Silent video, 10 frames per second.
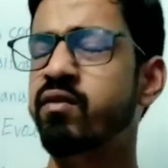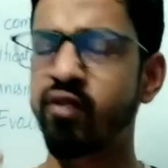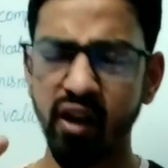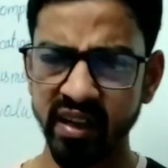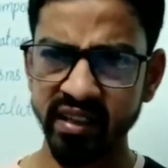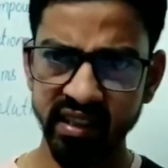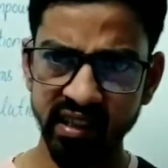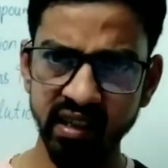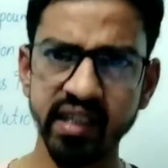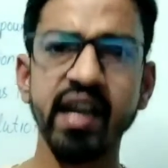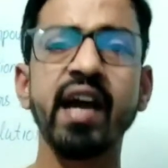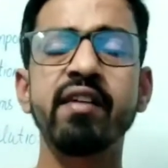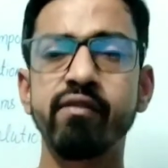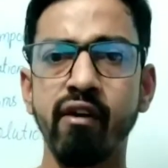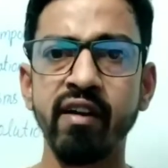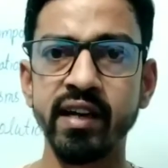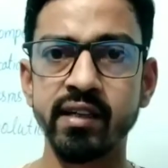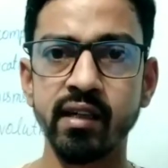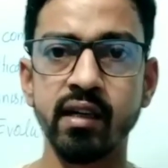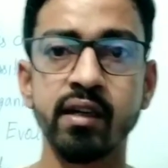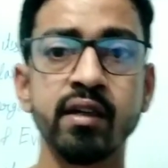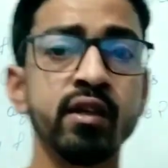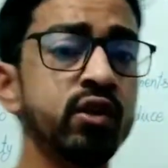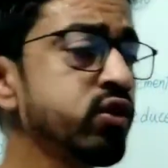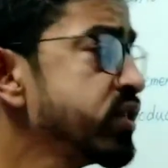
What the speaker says: white color and violet color. So